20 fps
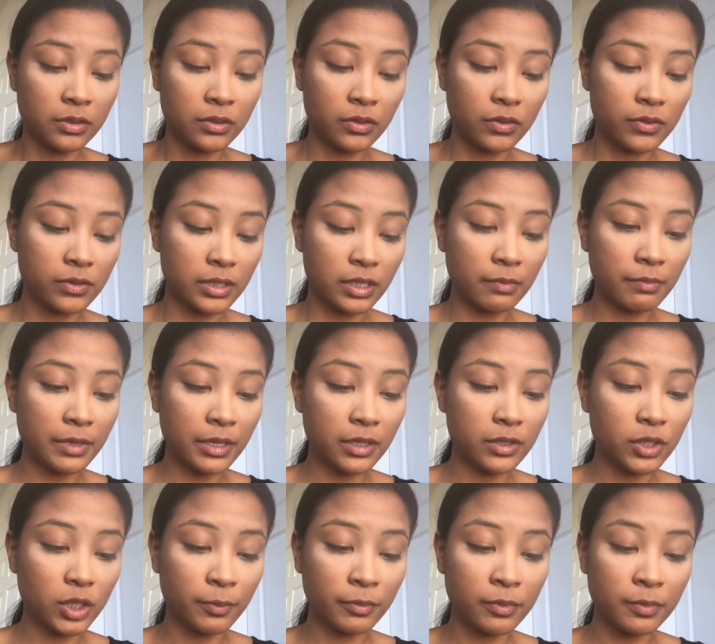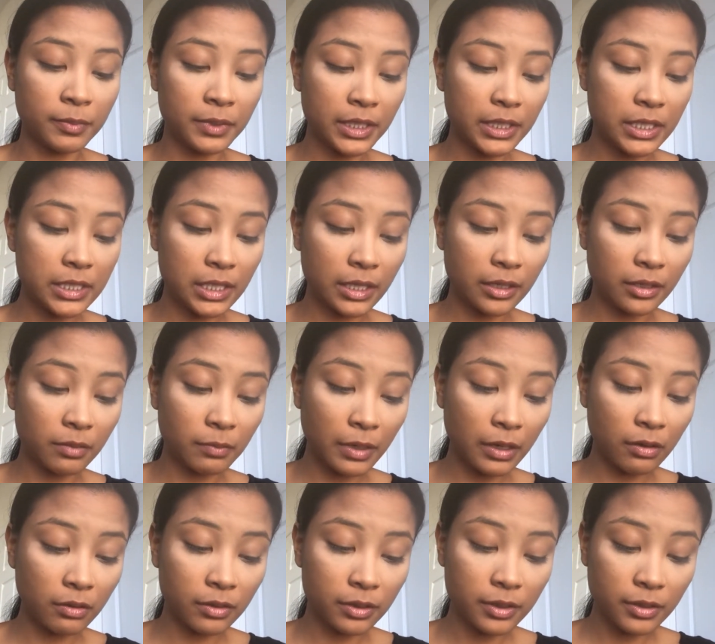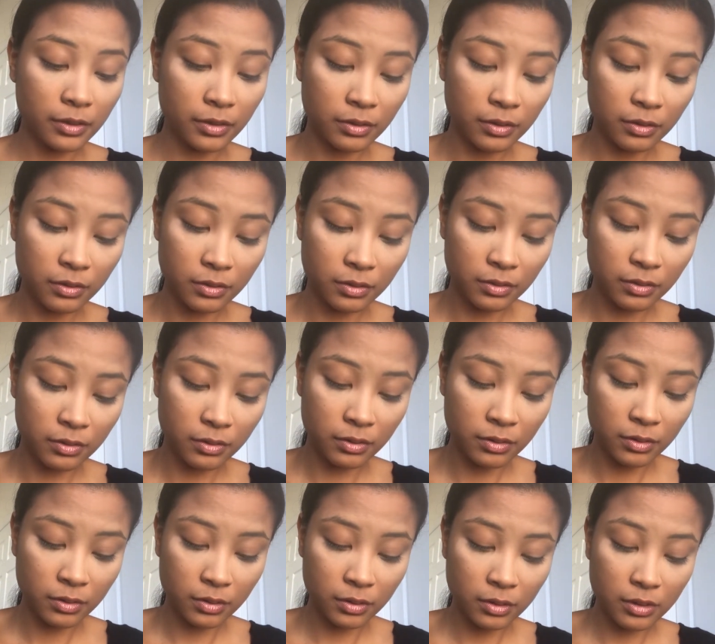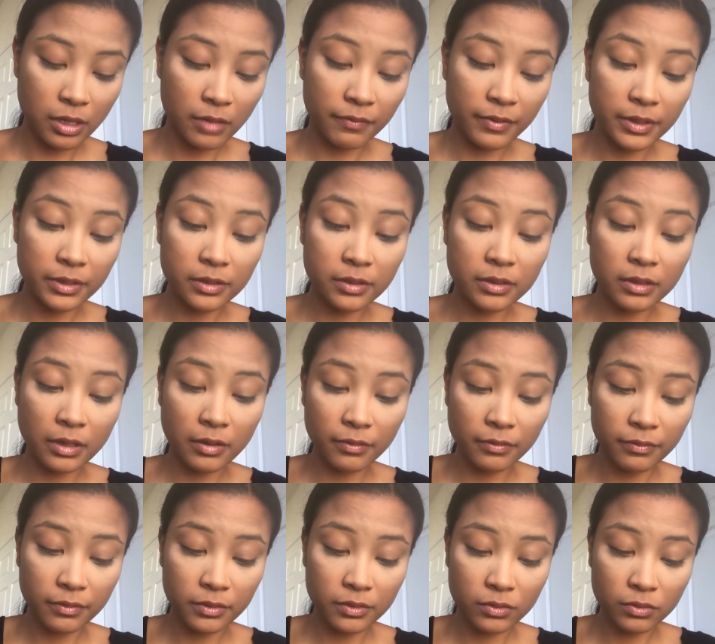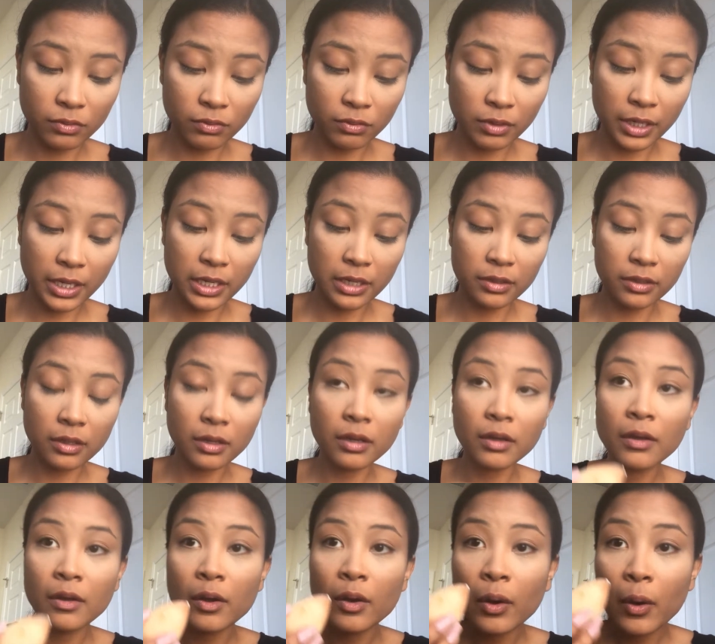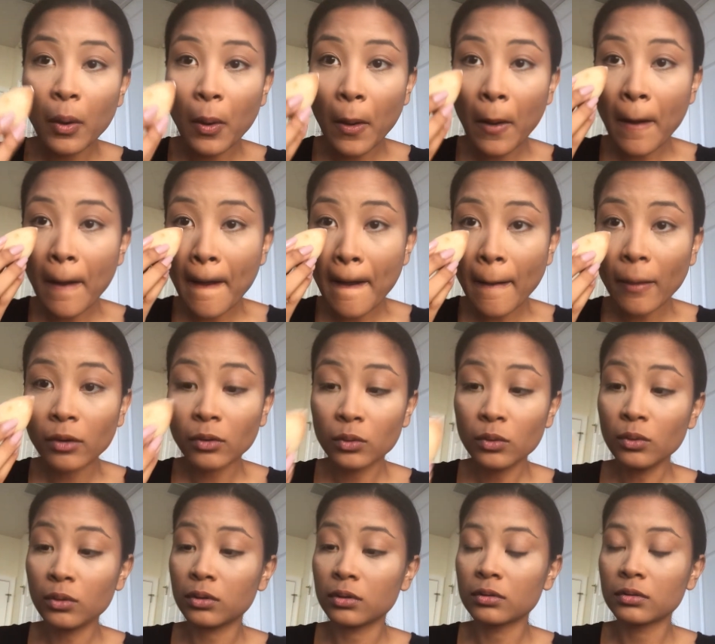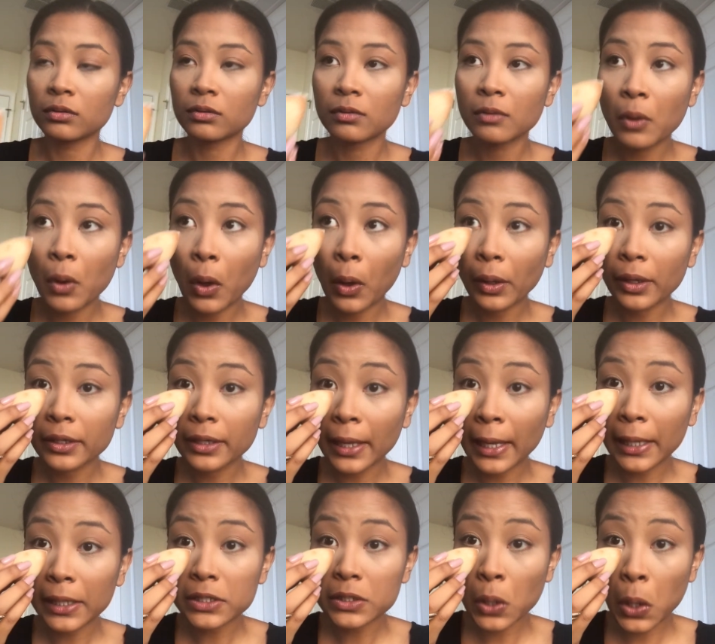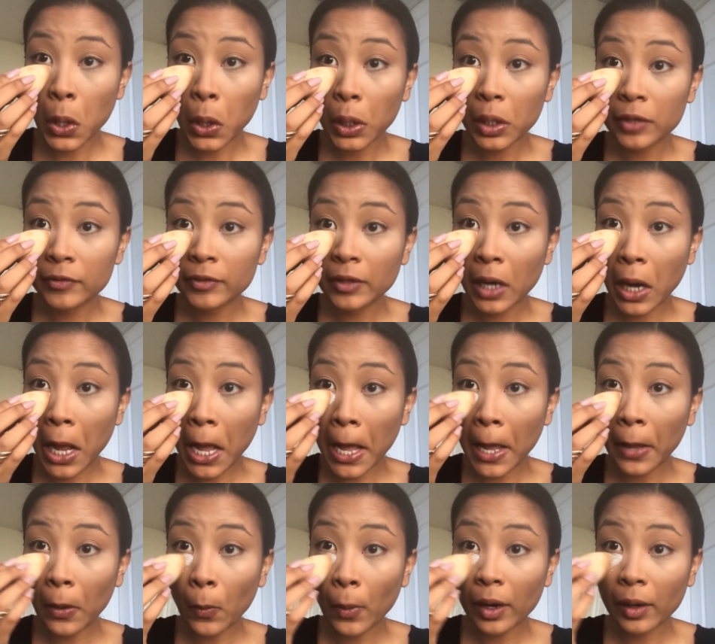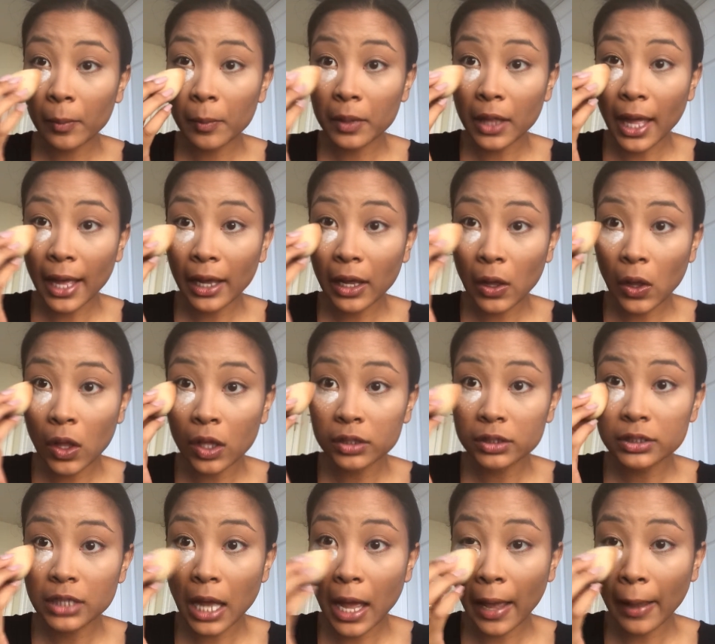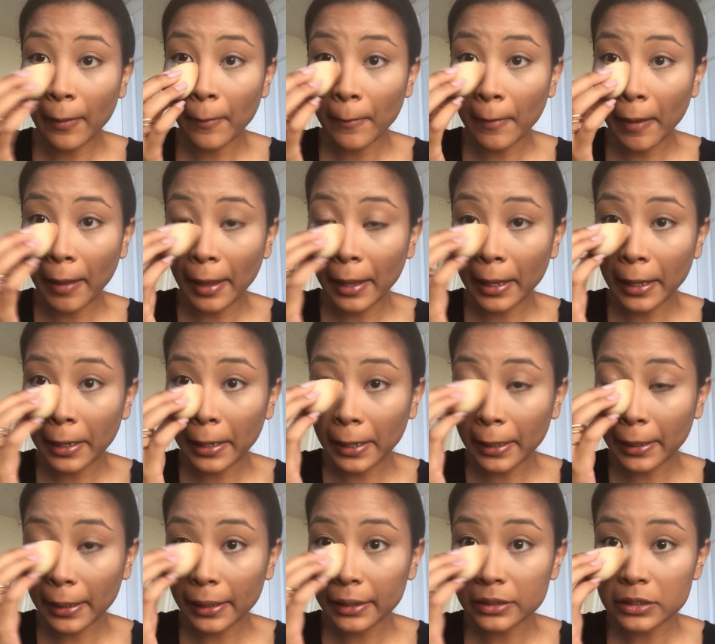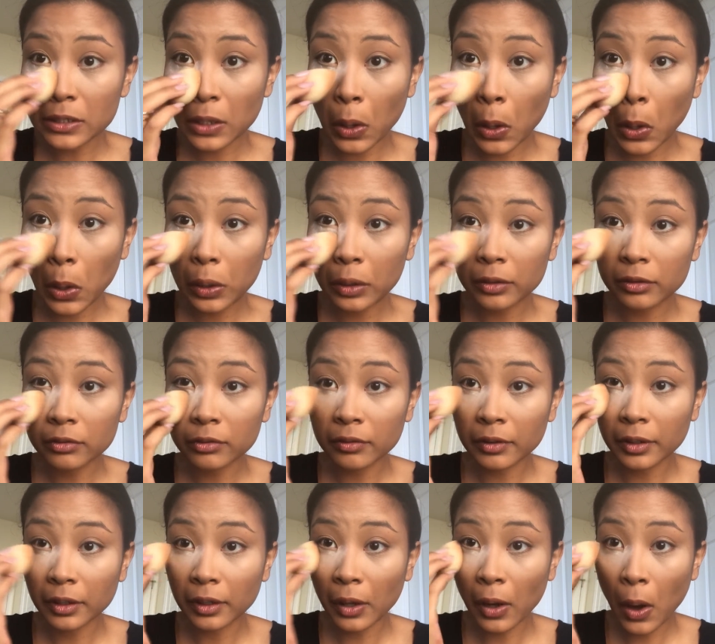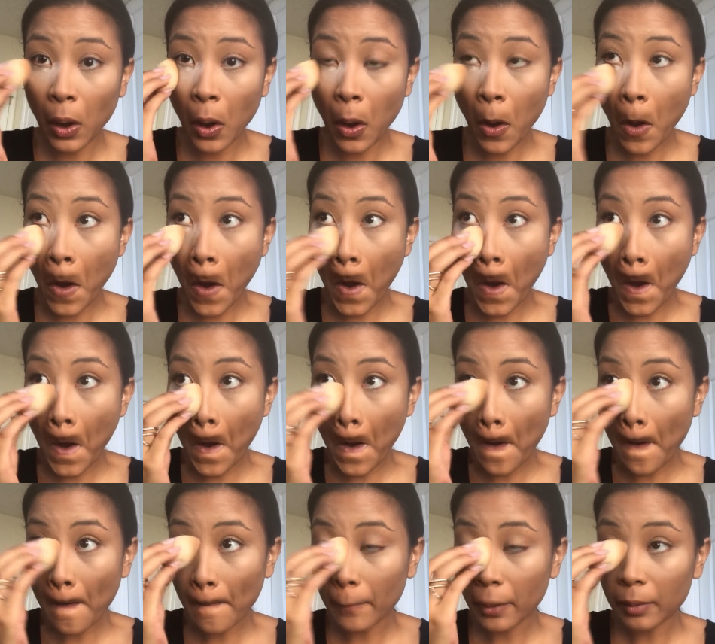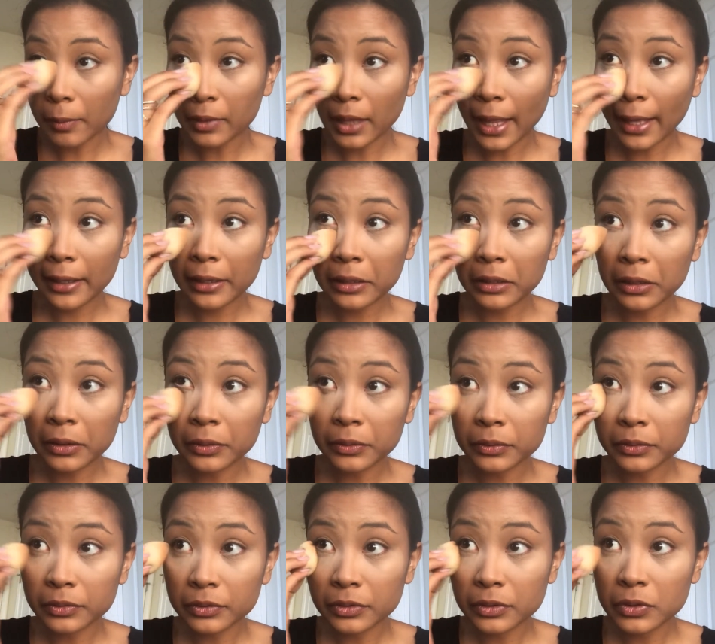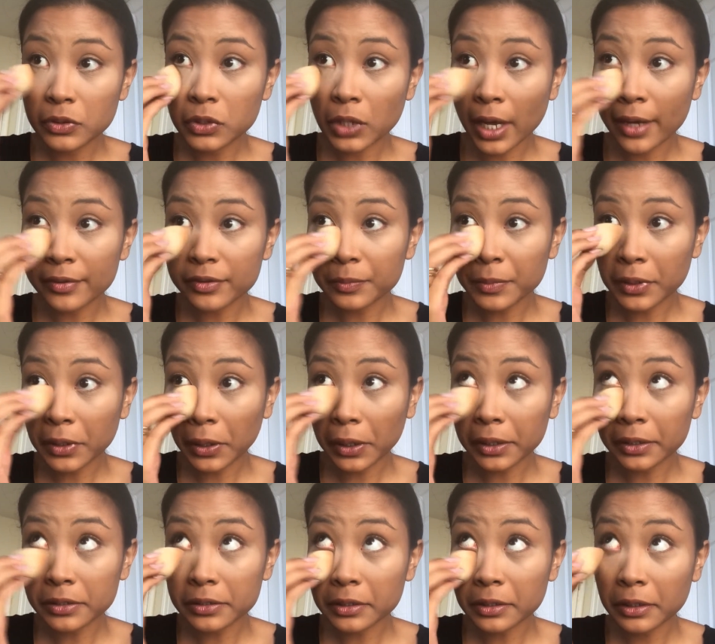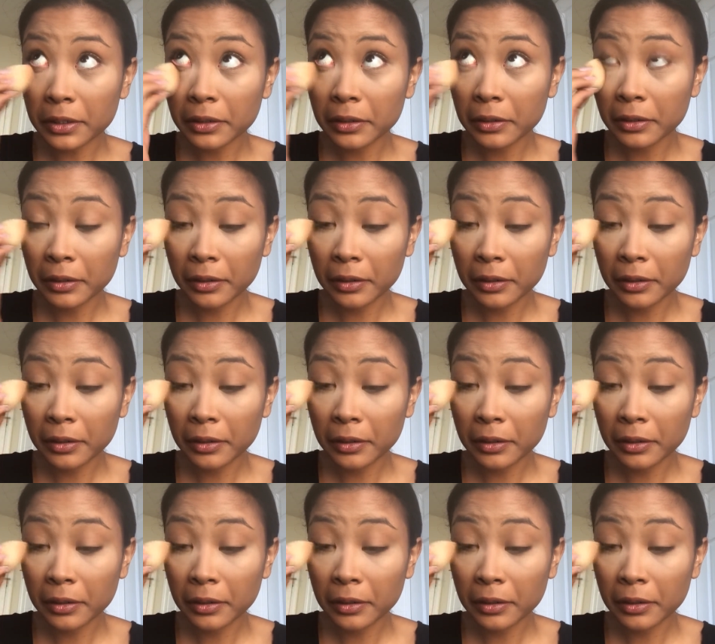using my Dermablend setting powder. I love this stuff, it's great. Ooh, it gets all over. I wear black all the time, and it gets all over my black clothes. Drives me crazy.